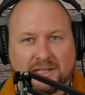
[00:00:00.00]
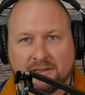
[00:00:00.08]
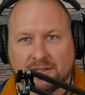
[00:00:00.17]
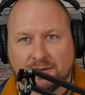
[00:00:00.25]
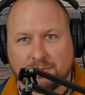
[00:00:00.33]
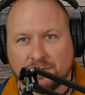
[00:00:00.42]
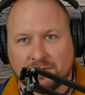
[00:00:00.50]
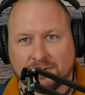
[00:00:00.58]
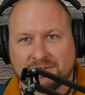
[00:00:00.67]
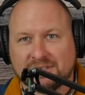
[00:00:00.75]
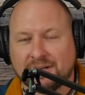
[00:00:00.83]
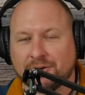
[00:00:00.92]
Like like we
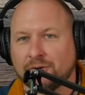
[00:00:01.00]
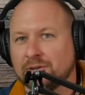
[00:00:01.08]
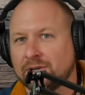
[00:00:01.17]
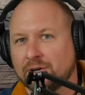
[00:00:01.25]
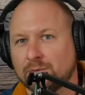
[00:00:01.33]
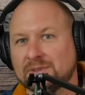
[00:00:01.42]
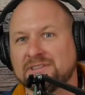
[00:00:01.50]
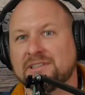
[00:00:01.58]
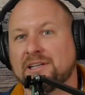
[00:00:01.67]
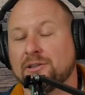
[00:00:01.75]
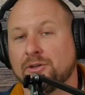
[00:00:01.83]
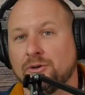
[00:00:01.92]
were saying earlier, it wasn't
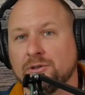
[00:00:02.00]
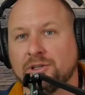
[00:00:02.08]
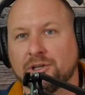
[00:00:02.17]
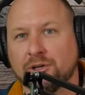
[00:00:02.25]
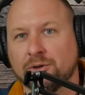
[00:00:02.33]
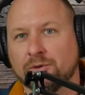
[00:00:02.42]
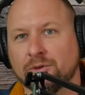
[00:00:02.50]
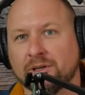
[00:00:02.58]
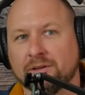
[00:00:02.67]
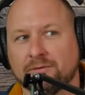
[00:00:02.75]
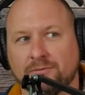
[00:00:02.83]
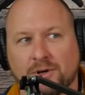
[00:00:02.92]
that long ago
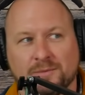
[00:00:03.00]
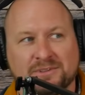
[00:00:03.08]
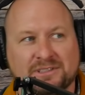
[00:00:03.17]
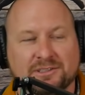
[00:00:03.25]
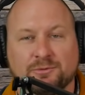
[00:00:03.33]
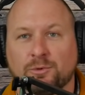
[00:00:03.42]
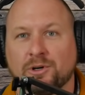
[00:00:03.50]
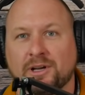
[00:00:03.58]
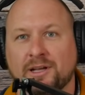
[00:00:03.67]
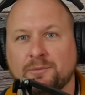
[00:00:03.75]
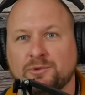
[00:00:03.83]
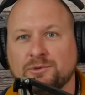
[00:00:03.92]
that pharmacists weren't
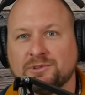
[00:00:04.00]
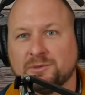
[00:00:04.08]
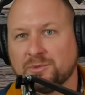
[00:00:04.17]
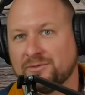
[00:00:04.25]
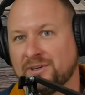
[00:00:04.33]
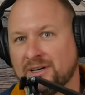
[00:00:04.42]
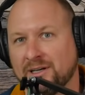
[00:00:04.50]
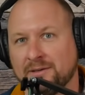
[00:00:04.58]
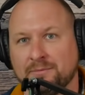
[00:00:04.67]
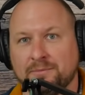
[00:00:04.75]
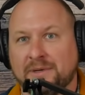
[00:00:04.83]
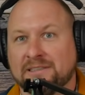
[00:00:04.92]
able to
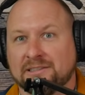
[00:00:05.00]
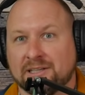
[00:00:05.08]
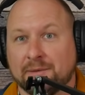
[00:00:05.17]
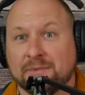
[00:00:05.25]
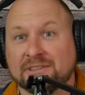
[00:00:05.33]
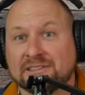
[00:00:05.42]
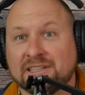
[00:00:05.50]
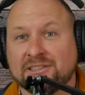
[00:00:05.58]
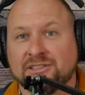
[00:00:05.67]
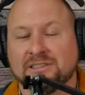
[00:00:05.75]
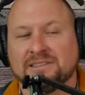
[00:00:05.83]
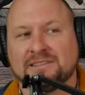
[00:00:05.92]
provide basic
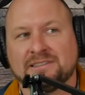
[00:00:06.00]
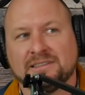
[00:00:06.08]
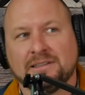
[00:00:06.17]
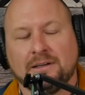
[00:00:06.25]
immunizations.